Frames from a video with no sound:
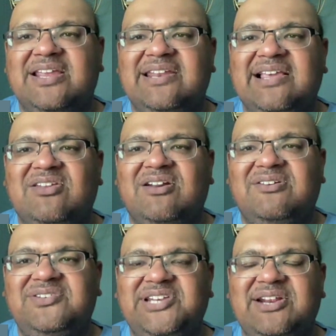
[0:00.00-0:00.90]
Tyler
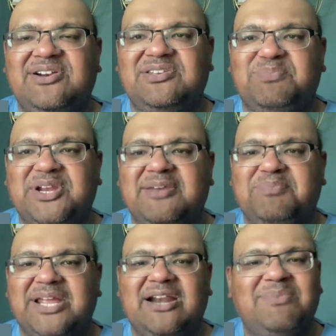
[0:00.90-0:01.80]
Algier is a pretty good
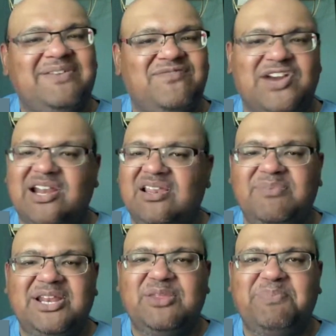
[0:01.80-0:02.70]
player, but very
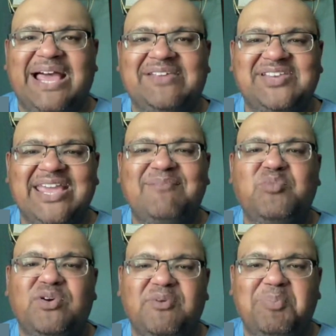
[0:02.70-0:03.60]
limited in the pass game,
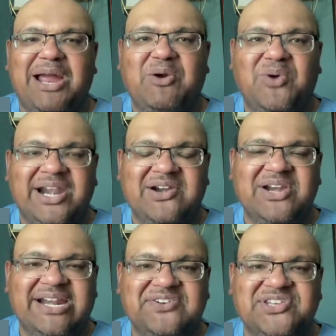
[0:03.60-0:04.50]
more of a power runner
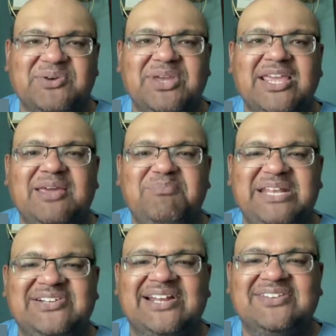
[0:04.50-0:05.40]
here. So
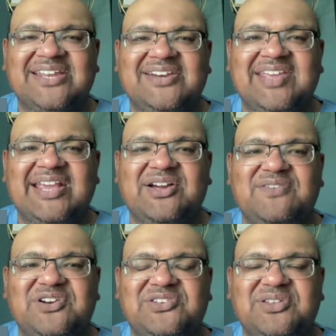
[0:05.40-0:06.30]
Bijan's going to take
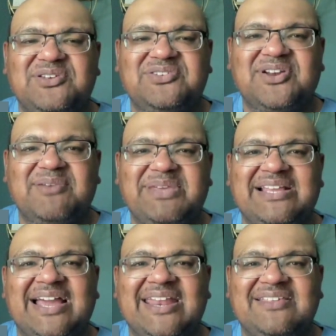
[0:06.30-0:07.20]
over. So those are going to be the
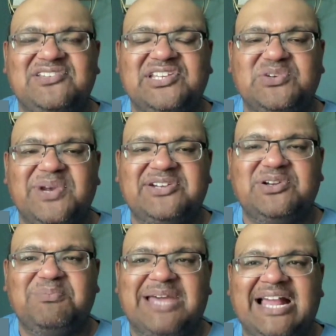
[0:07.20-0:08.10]
kind of the
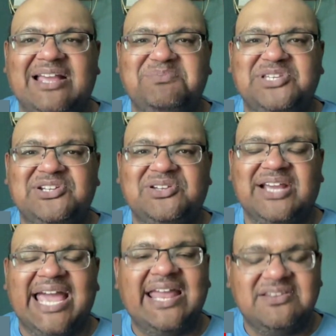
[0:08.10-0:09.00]
situational backups that you
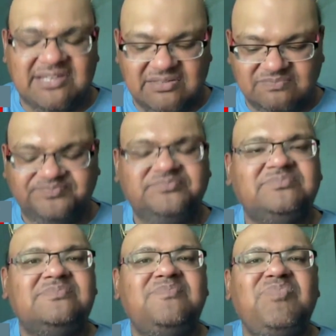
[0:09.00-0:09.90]
look at. So
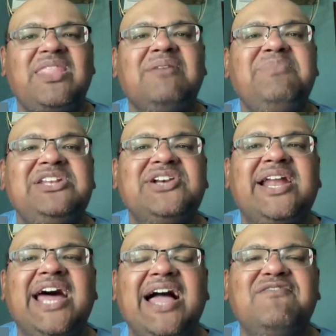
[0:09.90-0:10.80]

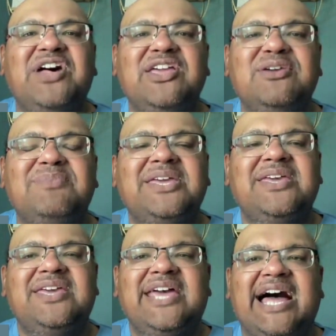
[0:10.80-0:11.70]
Bijan, high volume.
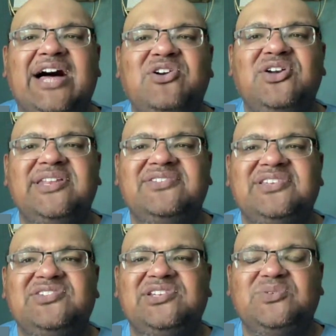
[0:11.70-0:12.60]
How good is
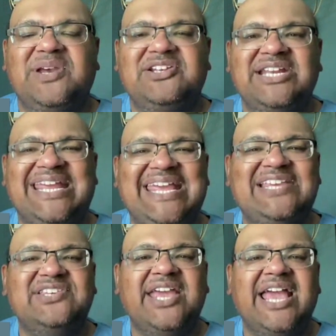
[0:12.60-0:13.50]
this situation?
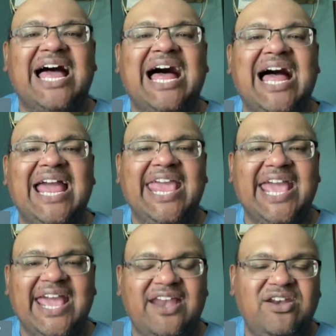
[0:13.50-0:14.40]
He's a
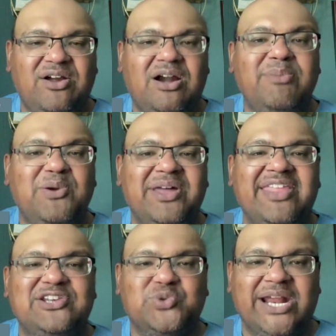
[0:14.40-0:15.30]
high-end RB1.
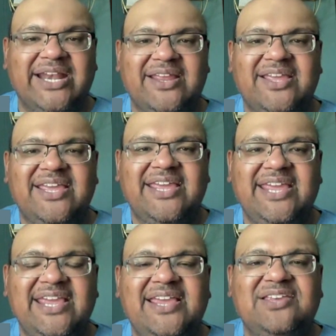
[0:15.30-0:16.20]
That's right.
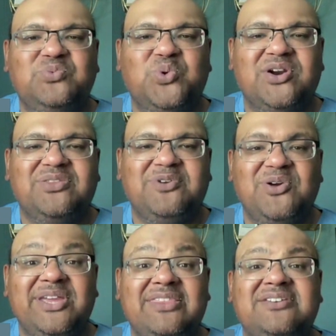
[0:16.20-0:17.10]
He is worth
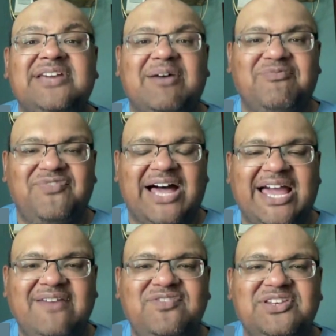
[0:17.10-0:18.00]
going in the top
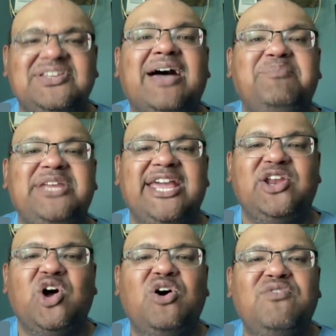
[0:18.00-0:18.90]
5, the top 10
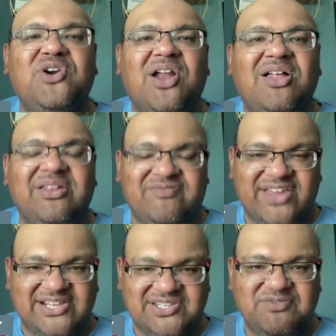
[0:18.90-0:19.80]
overall in
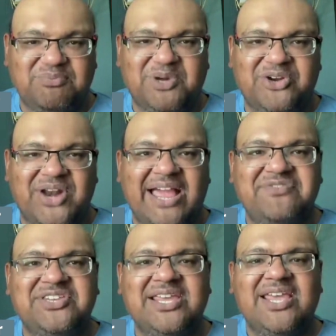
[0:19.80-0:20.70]
fantasy football
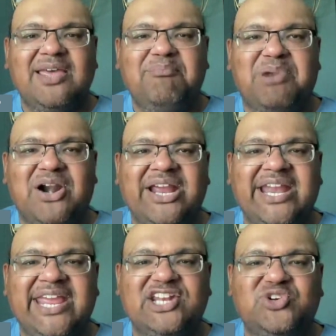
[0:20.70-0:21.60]
drafts. Barring
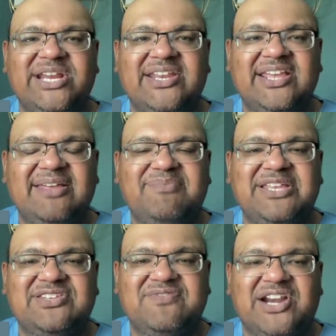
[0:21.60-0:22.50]
any injury to him,
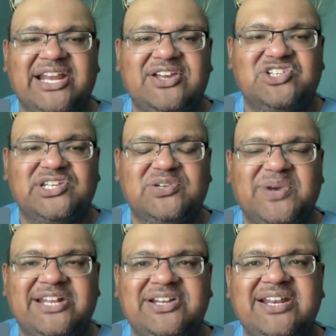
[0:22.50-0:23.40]
it's a very good
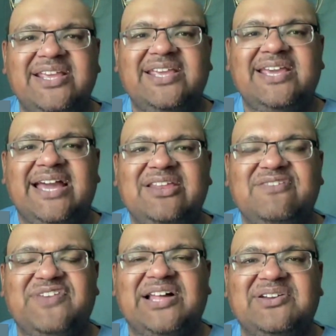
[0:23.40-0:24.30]
situation. I know the
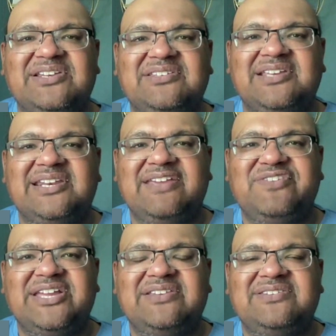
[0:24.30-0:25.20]
Falcons'
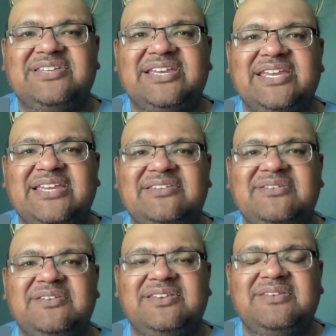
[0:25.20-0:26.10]
defense is
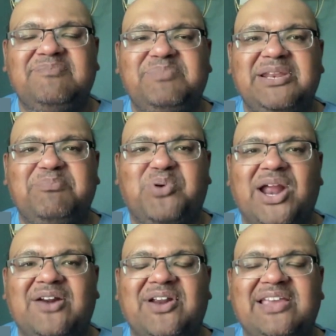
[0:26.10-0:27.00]
a bit in
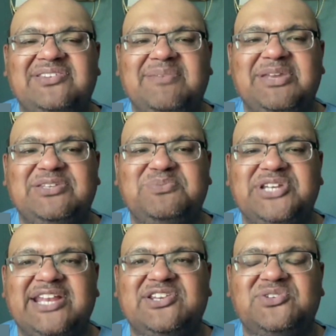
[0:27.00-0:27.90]
progress. They made some
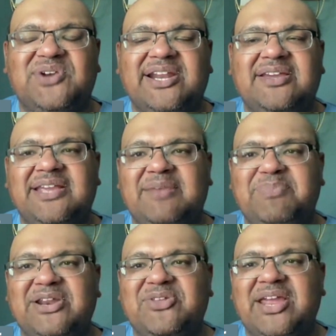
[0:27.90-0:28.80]
changes, try to get
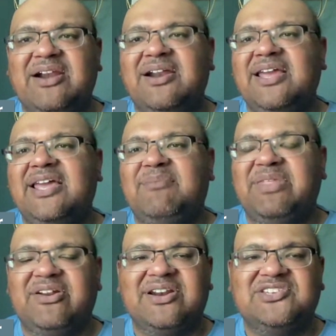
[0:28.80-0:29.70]
better there. But
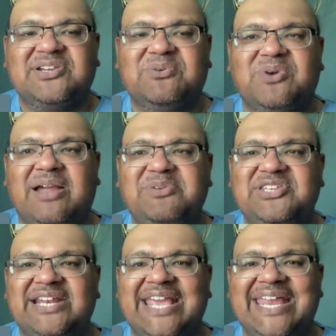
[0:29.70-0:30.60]
they're going to stick with
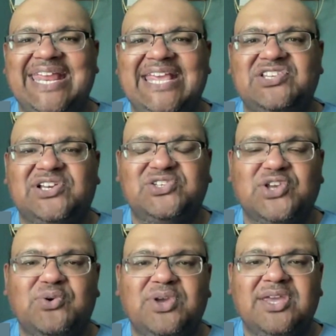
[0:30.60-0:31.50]
Robinson again. He's
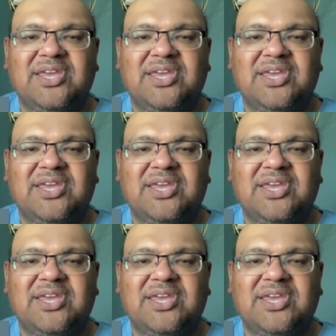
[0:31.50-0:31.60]
also